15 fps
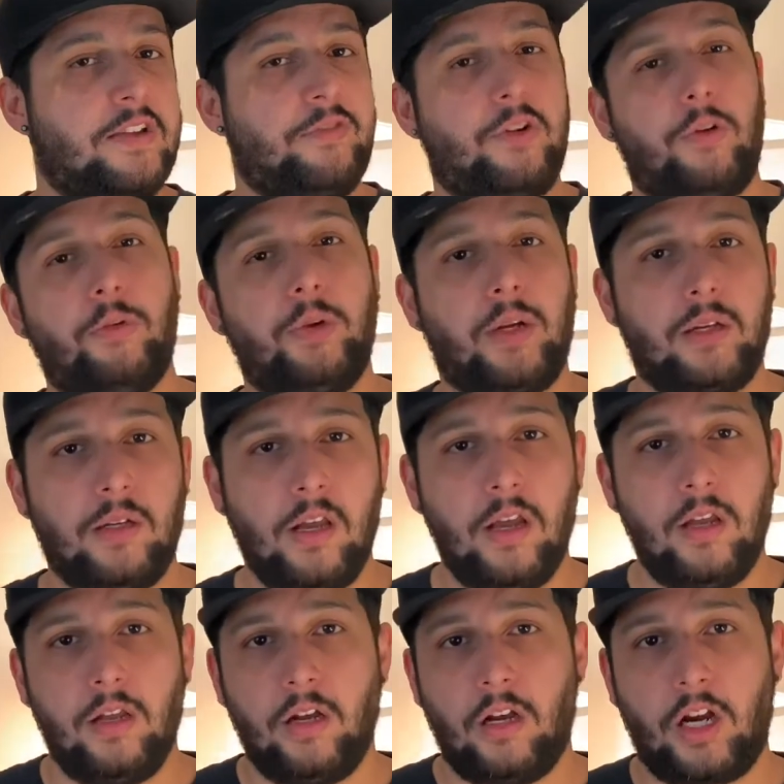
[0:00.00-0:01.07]
it would have
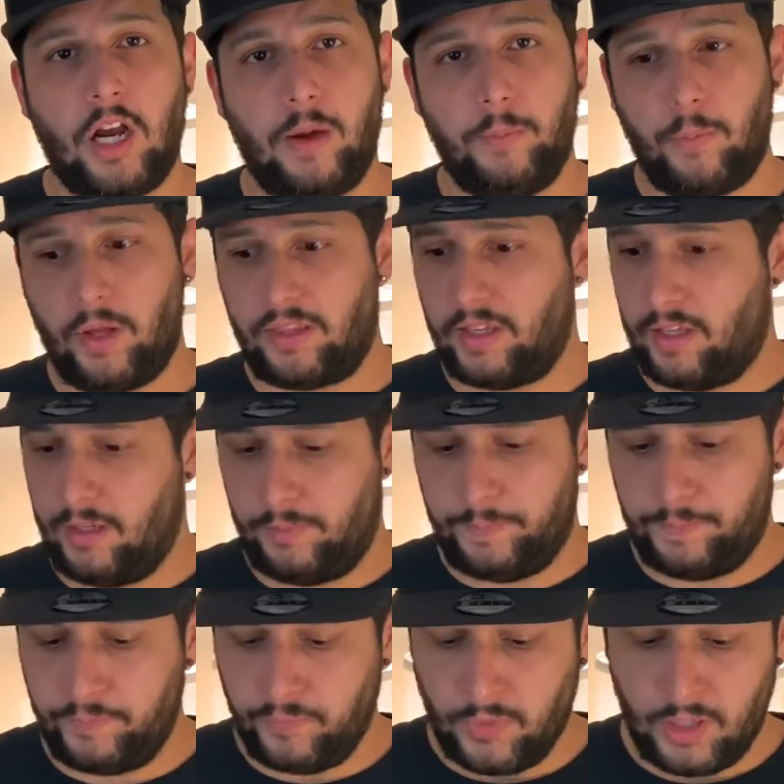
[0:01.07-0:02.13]
come with it,
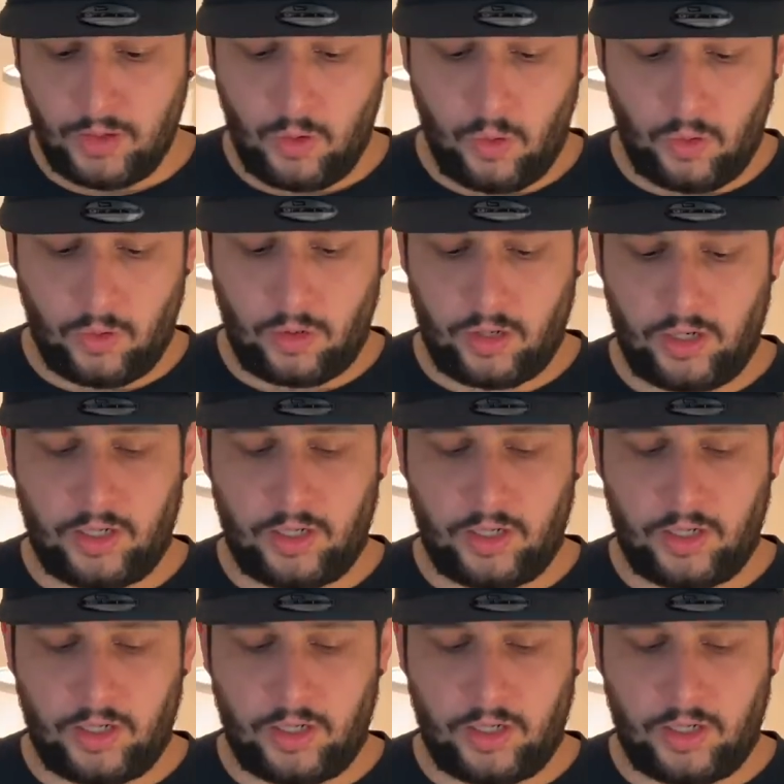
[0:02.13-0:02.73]
or